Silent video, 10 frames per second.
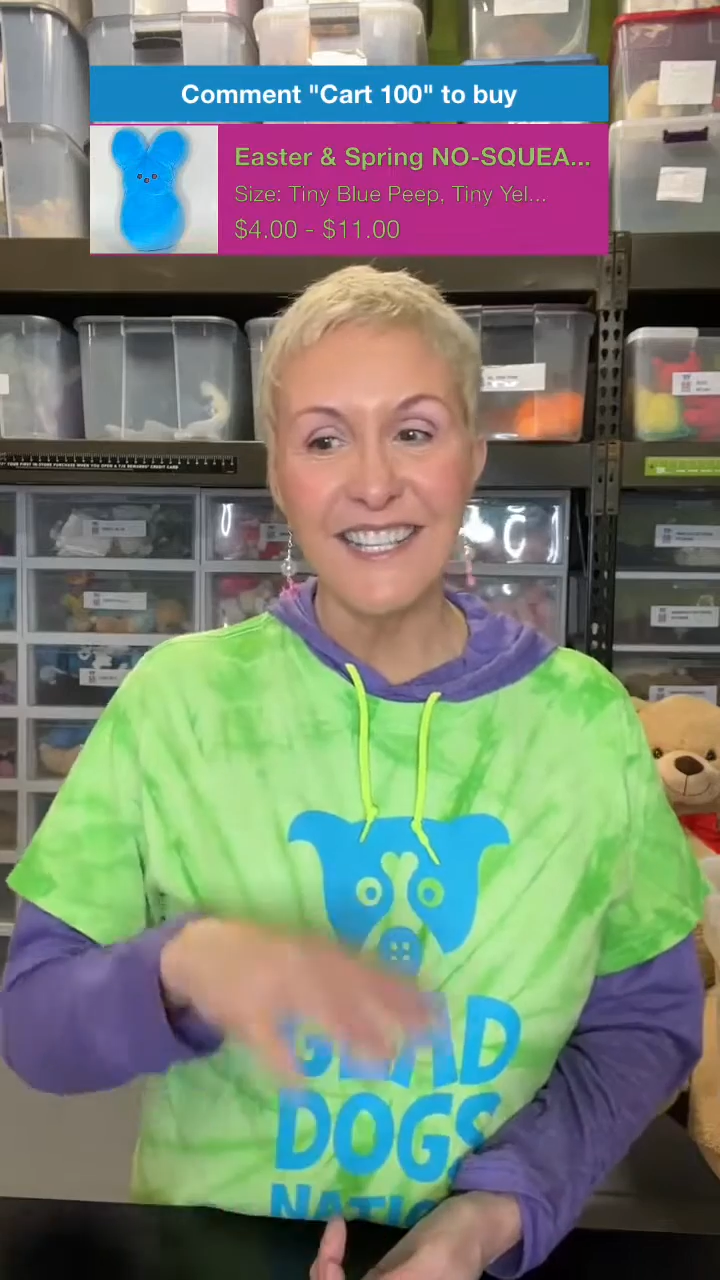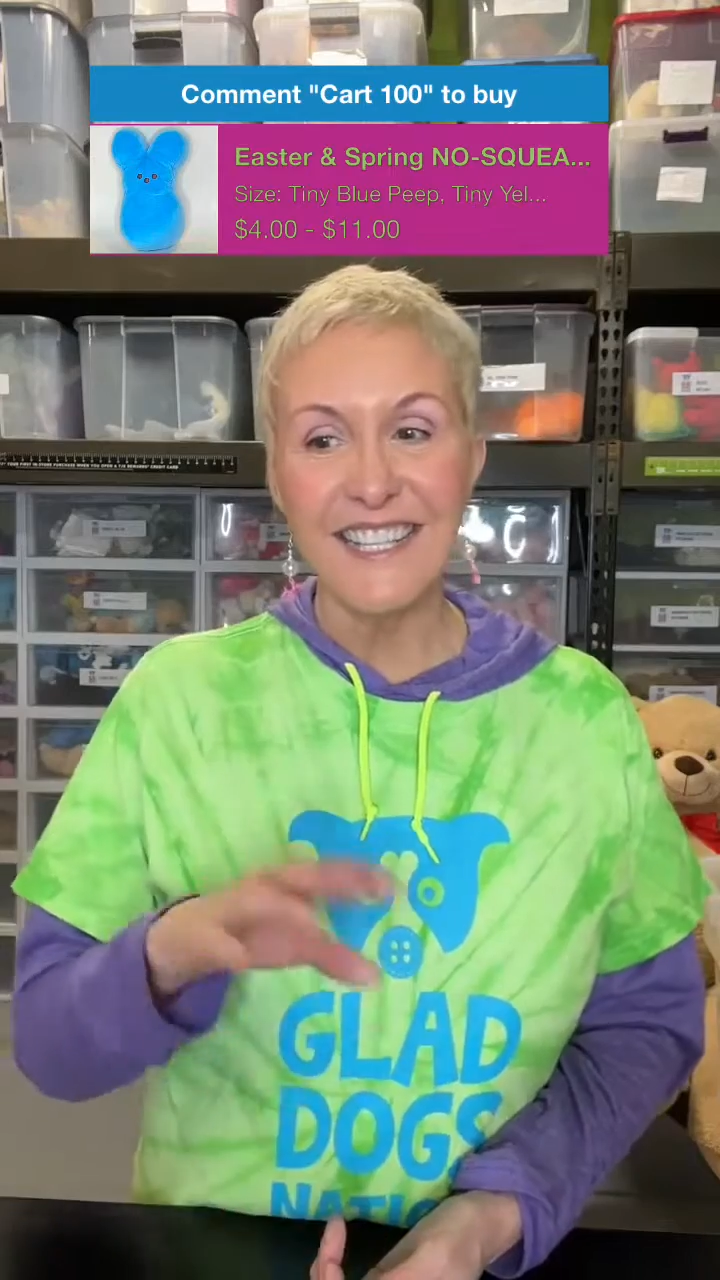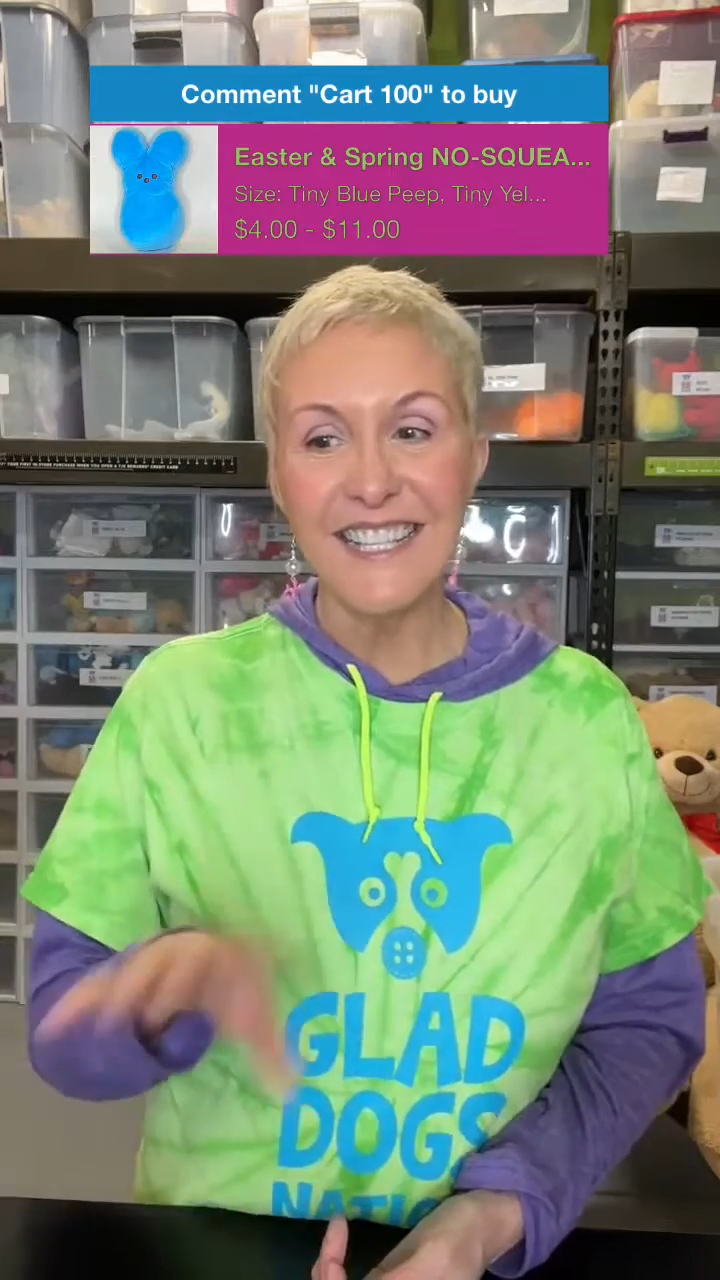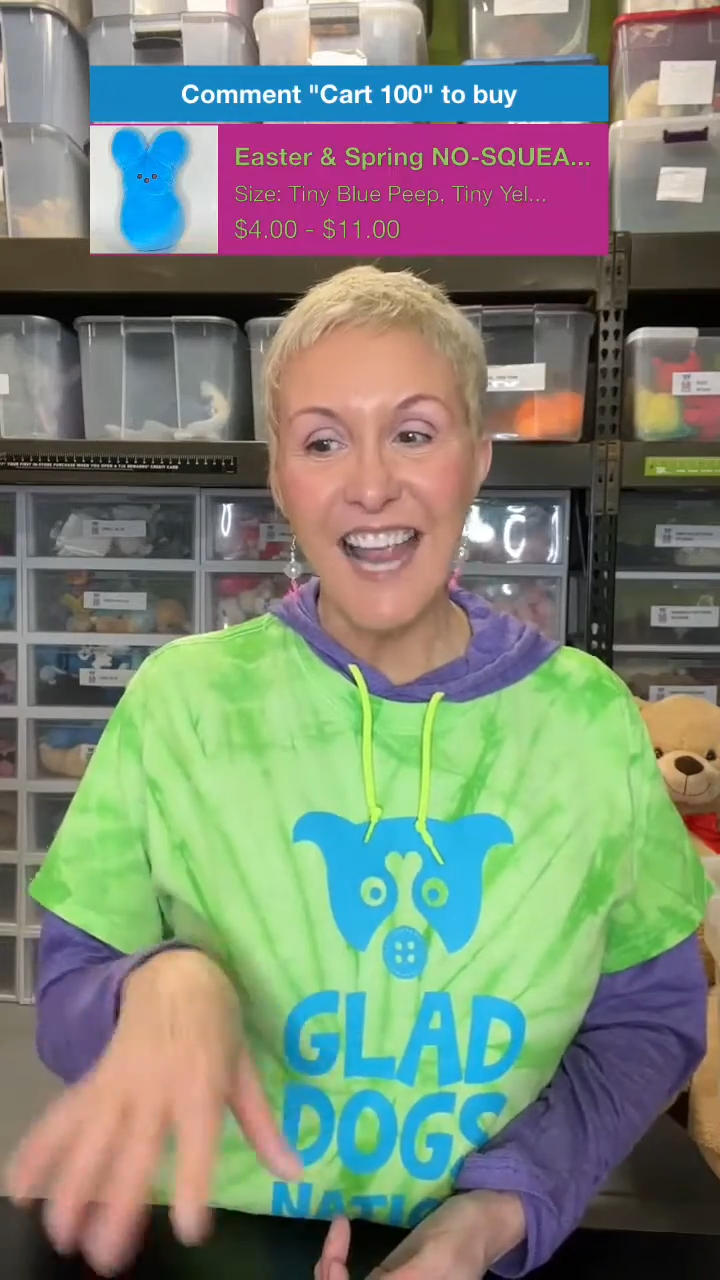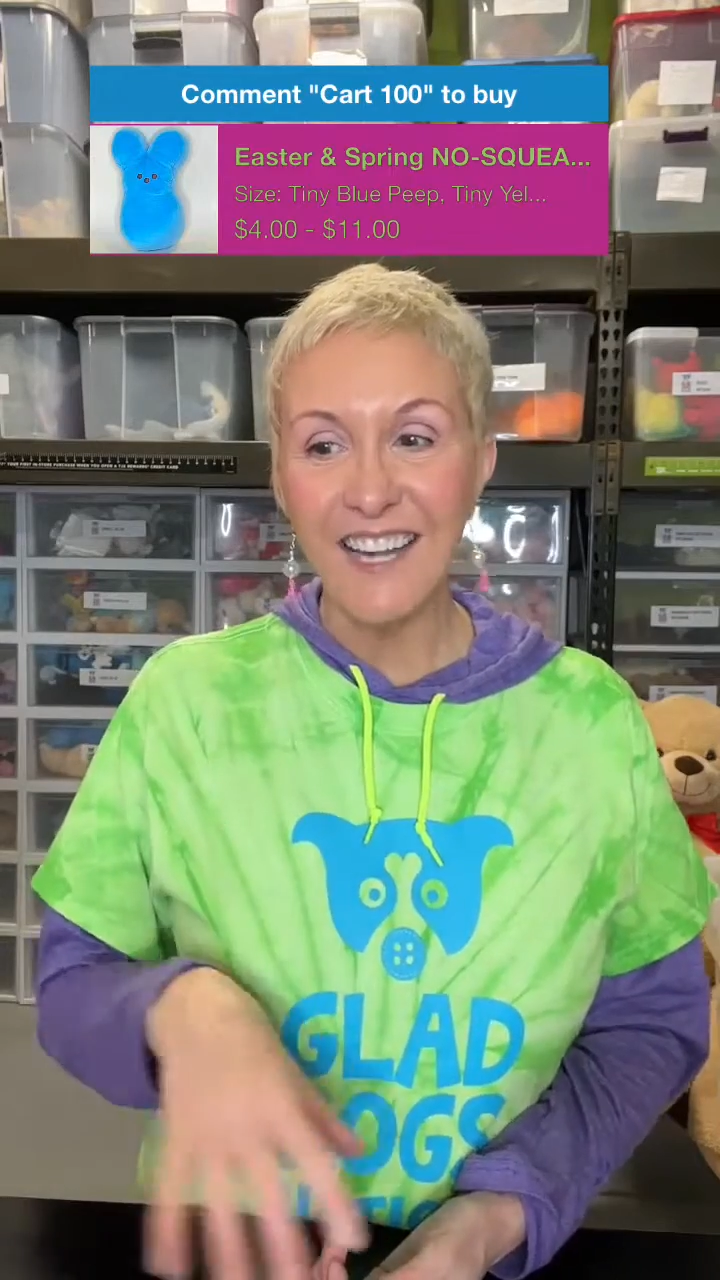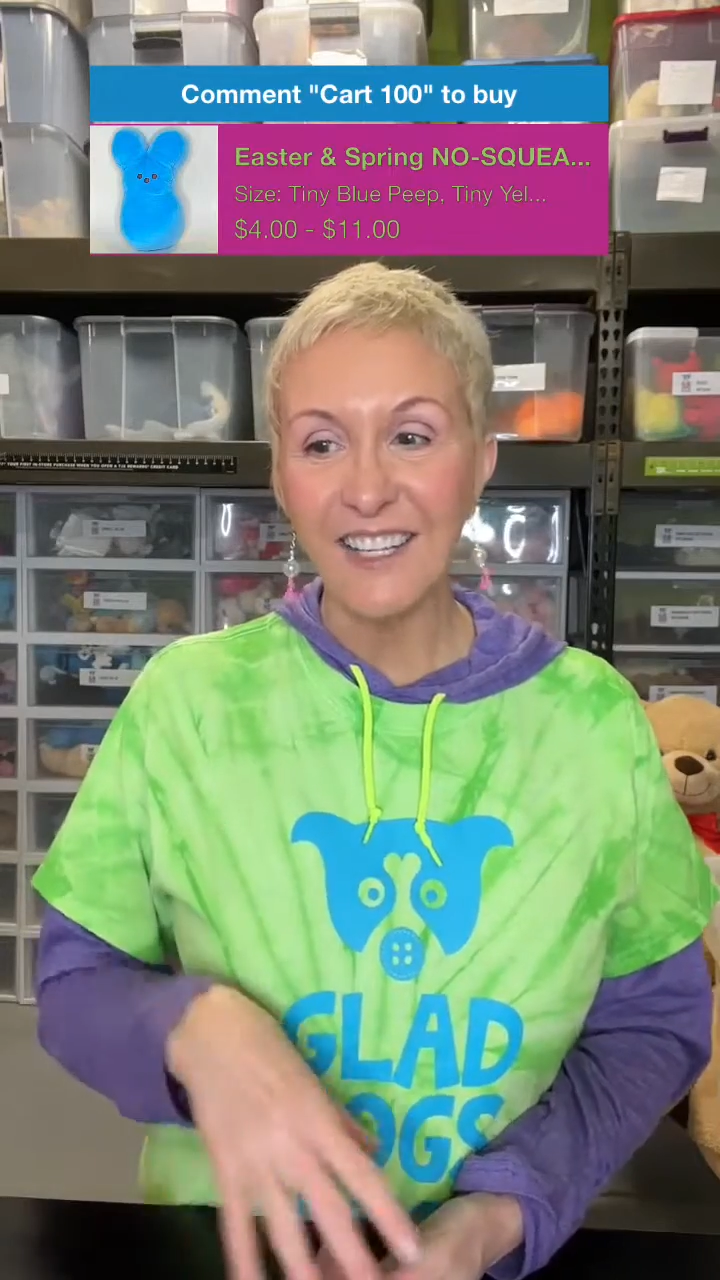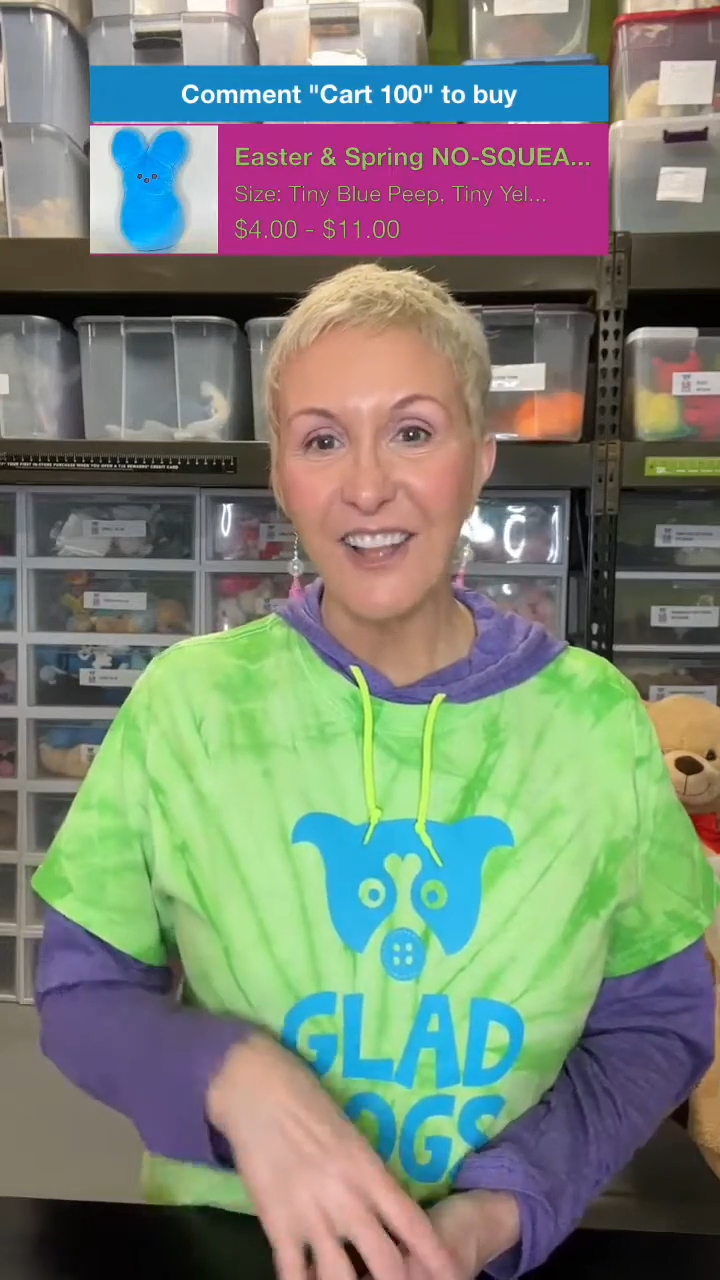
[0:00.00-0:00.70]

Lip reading: and the Santa